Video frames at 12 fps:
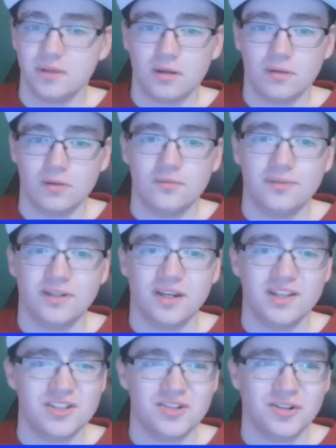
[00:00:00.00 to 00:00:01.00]
a lot of you
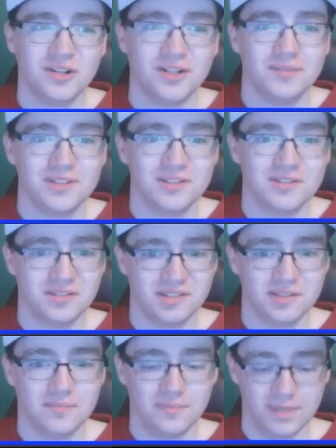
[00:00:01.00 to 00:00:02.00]
guys enjoyed it, which is
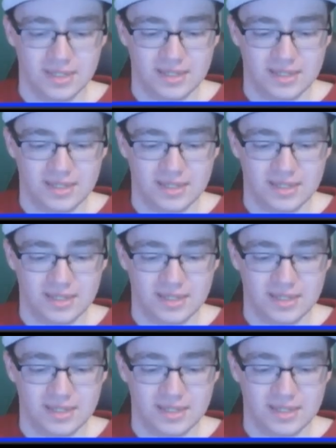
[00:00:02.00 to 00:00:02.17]
awesome.